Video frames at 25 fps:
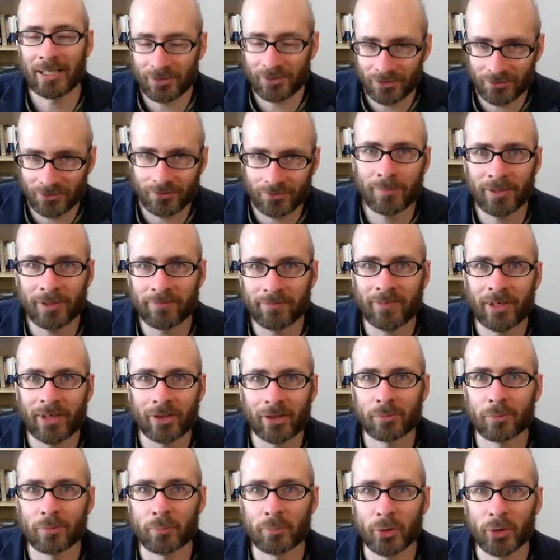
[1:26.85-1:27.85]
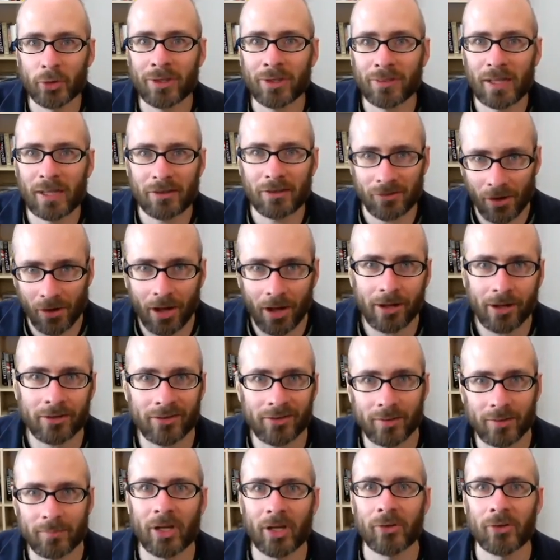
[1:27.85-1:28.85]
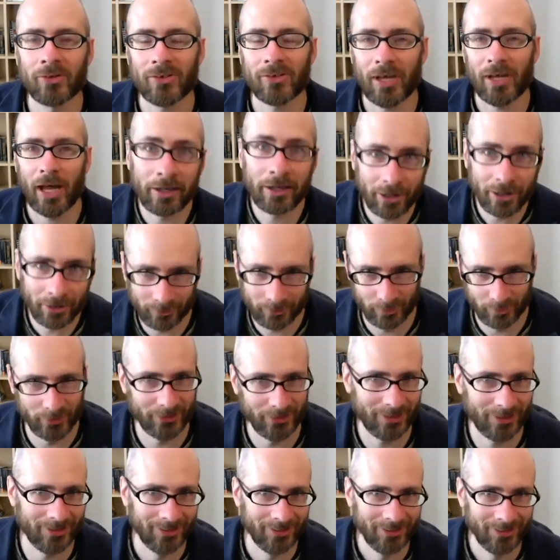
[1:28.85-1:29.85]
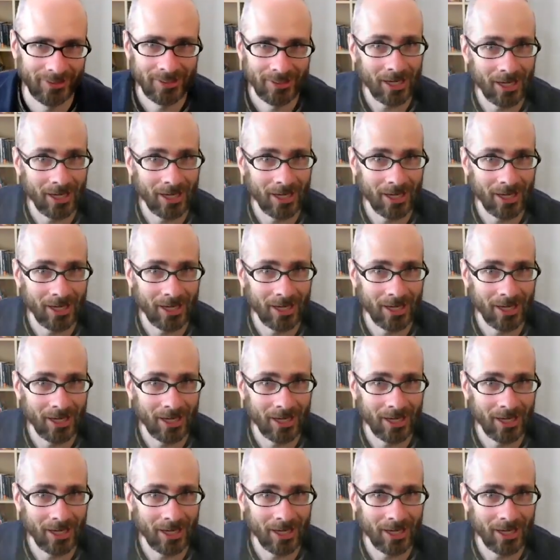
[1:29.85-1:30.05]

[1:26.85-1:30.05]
An extremely valuable book that talks about another book.